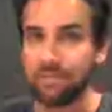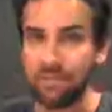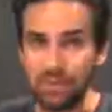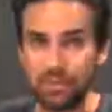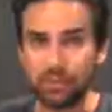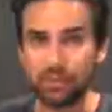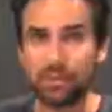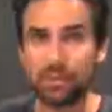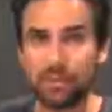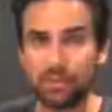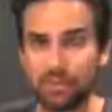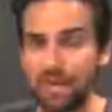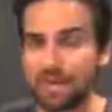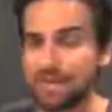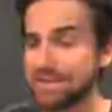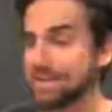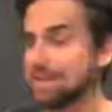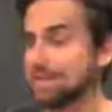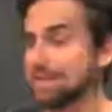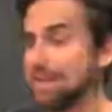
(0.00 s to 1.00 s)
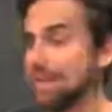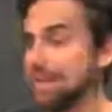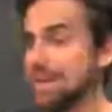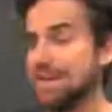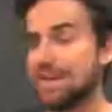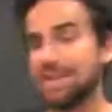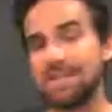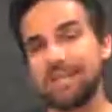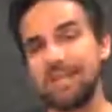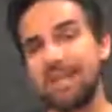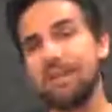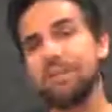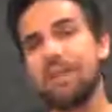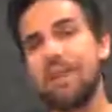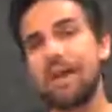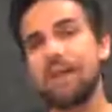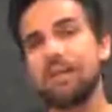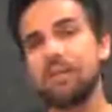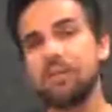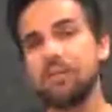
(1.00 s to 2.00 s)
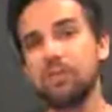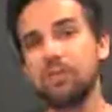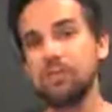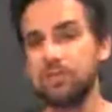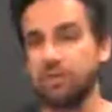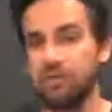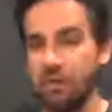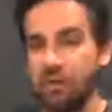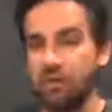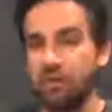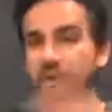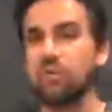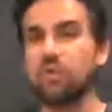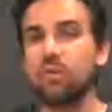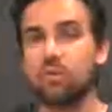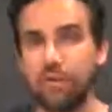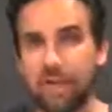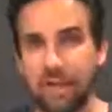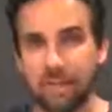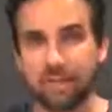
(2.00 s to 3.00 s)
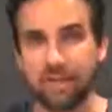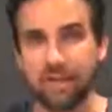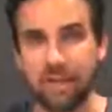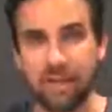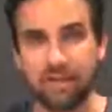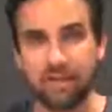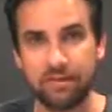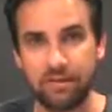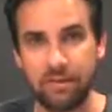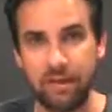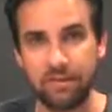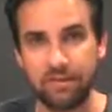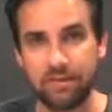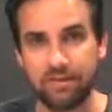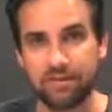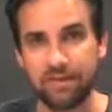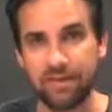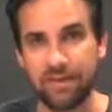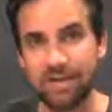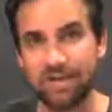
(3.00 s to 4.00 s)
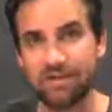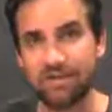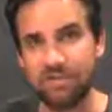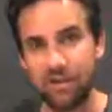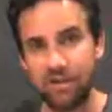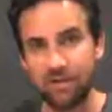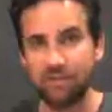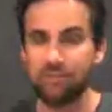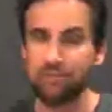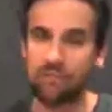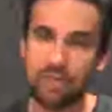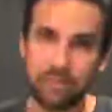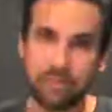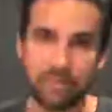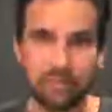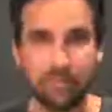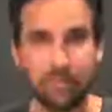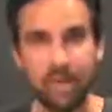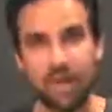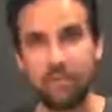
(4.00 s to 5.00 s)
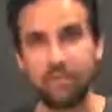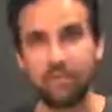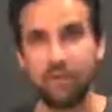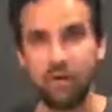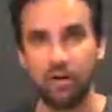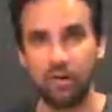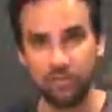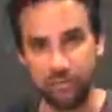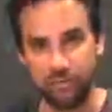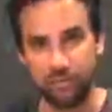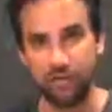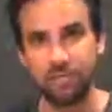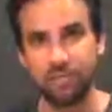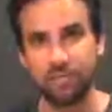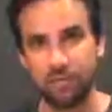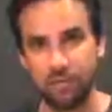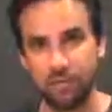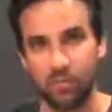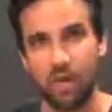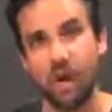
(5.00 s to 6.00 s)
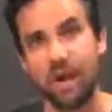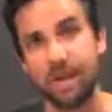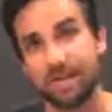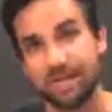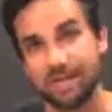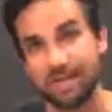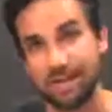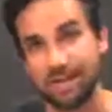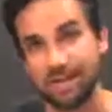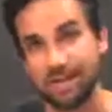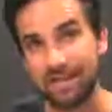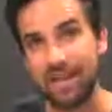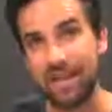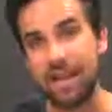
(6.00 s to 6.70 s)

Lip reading: of all the presents, stand back in the room, show all the family gathered around the tree, show them ripping the paper off, nice big wide scene,